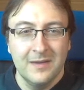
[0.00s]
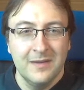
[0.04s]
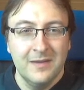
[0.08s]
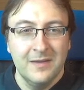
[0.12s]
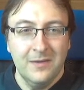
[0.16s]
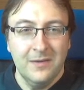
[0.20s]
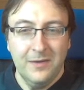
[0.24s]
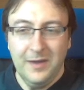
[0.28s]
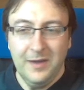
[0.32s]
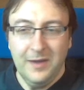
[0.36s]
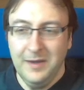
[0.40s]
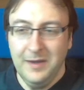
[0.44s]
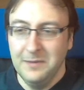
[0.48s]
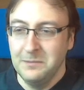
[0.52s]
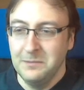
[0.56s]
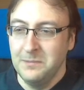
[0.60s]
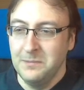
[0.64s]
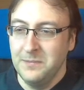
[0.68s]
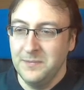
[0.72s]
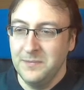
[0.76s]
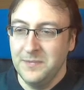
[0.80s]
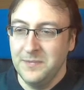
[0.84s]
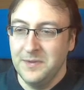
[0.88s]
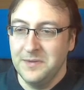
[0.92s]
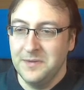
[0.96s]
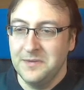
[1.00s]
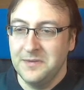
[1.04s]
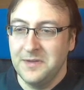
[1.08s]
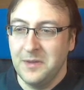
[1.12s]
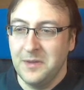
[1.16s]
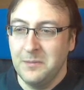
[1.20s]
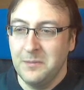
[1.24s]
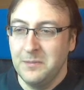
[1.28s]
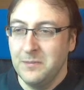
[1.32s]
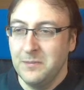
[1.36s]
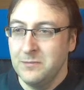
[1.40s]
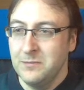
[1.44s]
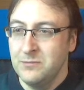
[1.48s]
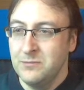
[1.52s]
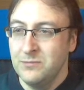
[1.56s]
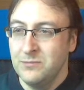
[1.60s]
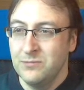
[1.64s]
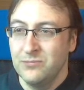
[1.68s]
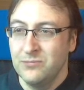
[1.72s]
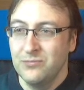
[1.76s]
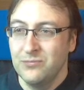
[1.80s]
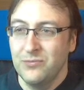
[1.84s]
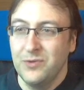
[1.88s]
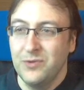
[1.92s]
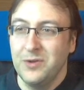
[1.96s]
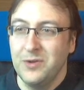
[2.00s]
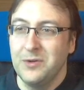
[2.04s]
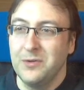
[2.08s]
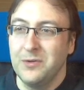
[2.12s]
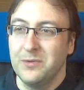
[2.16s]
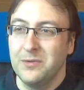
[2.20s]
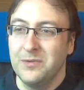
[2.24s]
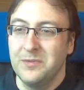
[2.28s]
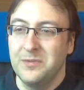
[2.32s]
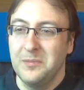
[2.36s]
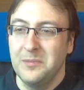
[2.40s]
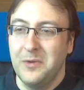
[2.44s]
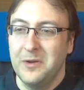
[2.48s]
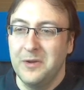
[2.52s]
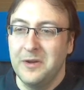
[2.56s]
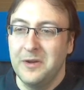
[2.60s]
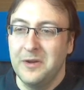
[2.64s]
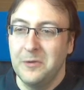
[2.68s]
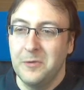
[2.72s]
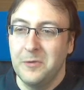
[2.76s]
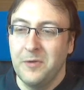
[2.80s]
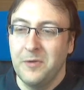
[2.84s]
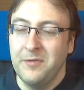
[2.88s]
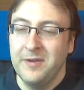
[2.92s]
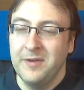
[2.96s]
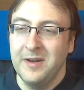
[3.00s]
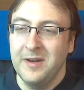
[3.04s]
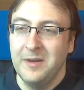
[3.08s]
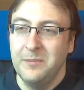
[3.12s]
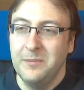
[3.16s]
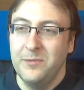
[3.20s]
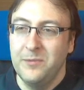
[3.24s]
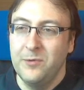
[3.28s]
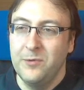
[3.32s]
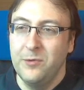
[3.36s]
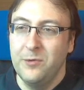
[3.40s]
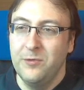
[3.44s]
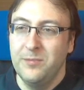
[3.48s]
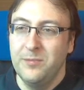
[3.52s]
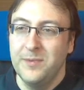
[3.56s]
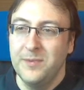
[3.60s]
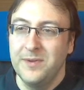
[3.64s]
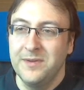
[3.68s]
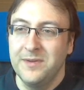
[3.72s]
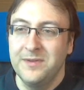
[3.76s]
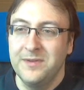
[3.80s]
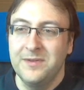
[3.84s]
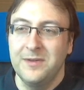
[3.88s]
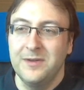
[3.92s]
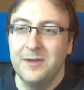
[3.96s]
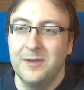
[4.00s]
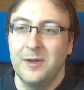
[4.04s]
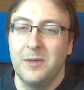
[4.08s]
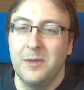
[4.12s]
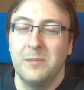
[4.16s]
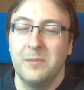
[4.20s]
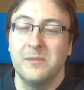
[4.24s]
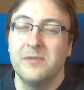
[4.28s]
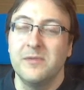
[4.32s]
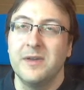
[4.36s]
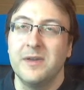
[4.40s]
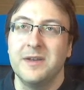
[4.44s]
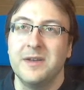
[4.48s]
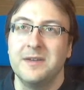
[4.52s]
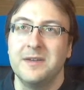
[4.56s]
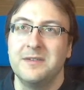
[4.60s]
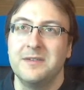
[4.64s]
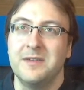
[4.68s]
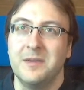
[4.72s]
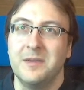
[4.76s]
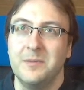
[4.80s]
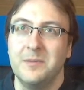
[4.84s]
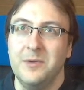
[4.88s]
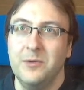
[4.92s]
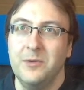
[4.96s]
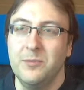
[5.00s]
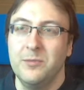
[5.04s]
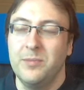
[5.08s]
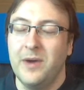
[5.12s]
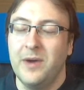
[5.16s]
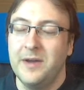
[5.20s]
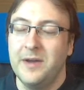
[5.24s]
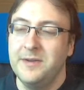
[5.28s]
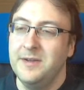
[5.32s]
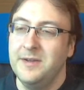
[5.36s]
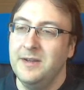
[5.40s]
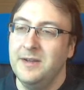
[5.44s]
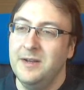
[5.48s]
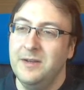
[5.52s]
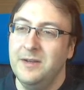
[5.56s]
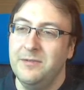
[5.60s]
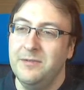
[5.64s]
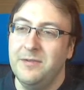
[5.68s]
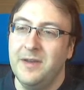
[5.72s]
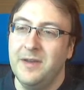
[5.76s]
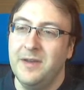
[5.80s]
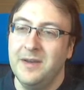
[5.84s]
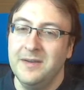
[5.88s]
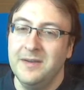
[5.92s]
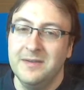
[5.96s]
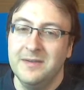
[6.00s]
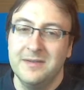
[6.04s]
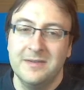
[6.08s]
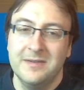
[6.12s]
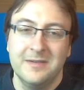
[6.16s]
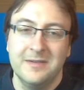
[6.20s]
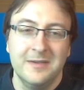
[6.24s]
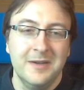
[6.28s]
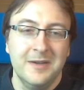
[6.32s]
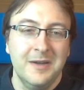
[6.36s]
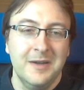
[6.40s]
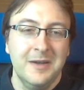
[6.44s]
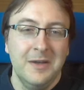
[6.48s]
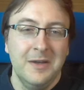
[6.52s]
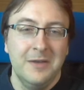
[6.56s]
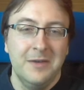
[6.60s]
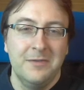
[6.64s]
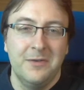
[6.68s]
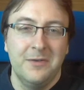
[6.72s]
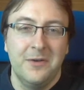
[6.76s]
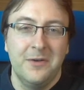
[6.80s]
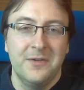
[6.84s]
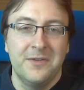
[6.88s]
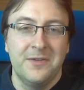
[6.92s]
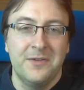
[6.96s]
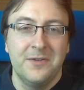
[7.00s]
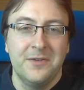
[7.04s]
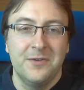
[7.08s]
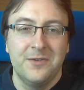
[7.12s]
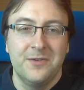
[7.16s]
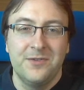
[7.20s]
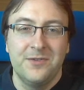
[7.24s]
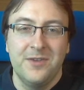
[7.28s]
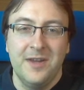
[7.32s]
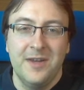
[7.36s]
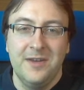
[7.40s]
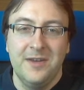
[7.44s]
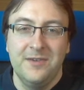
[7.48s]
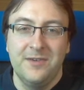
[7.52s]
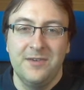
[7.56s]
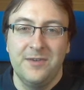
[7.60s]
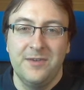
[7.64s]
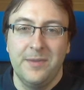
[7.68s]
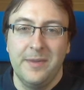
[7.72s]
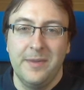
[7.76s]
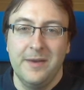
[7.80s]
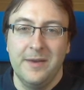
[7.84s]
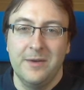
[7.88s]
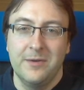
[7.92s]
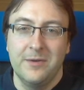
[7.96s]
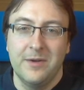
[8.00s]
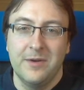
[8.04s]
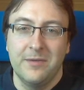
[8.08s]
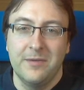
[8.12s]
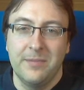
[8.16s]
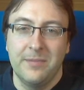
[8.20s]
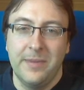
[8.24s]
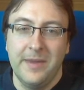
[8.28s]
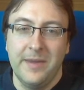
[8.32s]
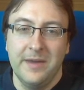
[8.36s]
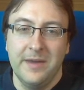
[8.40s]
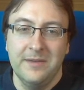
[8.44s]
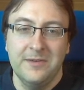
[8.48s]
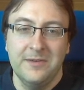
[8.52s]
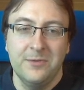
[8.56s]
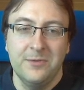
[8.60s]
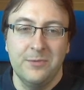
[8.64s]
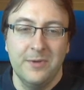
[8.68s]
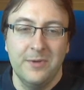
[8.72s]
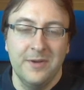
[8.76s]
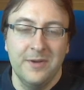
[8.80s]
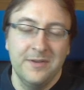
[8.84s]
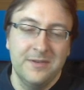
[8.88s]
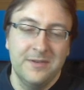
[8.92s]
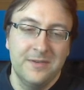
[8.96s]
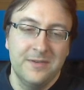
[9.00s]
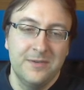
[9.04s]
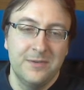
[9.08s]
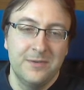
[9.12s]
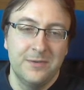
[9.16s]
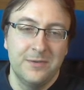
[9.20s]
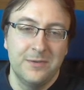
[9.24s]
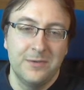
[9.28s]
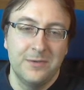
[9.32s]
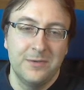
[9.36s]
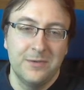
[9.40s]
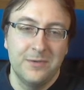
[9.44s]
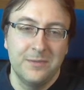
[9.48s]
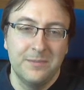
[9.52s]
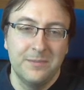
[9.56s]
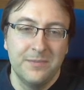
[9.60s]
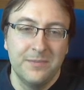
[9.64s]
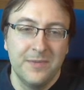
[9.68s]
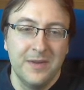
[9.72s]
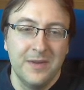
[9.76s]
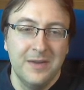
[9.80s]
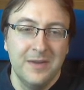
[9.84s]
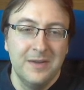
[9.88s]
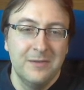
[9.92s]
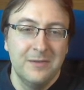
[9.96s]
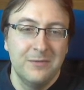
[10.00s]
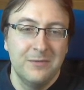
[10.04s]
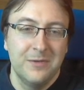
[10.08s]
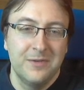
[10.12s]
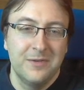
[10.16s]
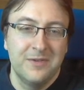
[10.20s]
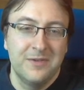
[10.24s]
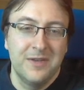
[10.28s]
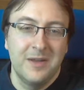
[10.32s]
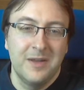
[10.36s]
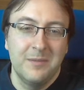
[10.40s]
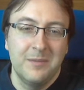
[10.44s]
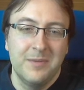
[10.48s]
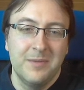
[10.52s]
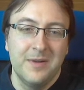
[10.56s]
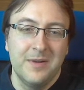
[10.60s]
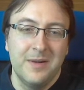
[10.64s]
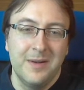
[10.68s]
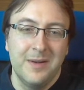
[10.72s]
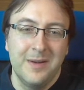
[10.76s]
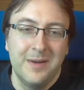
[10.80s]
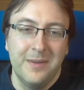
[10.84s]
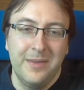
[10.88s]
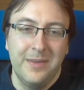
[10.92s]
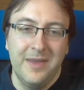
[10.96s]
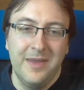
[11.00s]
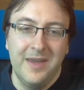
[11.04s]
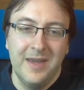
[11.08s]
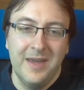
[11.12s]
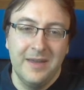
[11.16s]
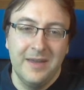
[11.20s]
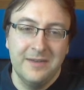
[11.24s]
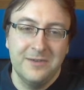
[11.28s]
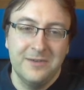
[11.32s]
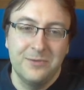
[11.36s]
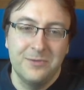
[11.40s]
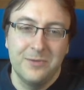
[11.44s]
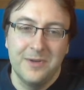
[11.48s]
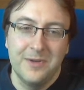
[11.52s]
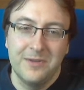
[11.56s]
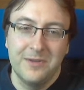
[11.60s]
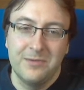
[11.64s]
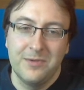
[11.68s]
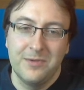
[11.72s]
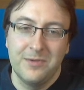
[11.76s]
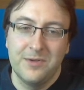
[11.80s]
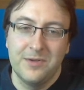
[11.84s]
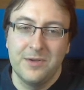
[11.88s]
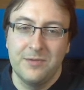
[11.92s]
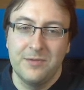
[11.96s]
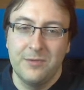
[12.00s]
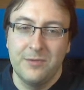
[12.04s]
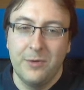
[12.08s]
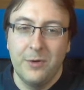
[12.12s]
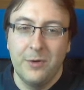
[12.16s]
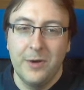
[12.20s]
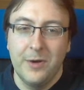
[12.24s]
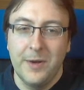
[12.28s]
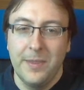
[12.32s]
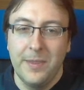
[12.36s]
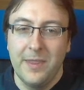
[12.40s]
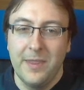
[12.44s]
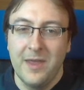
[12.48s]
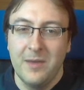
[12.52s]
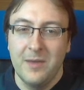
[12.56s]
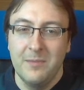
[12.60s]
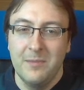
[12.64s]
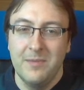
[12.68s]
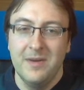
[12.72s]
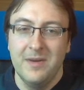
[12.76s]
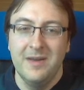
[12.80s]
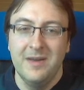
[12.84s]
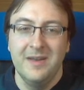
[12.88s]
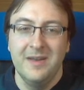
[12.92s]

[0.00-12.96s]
Okay, some smaller graphical improvements. I've added some new particle effects. I've also changed the look of the asteroids. So, for example, the asteroids which have ore in them,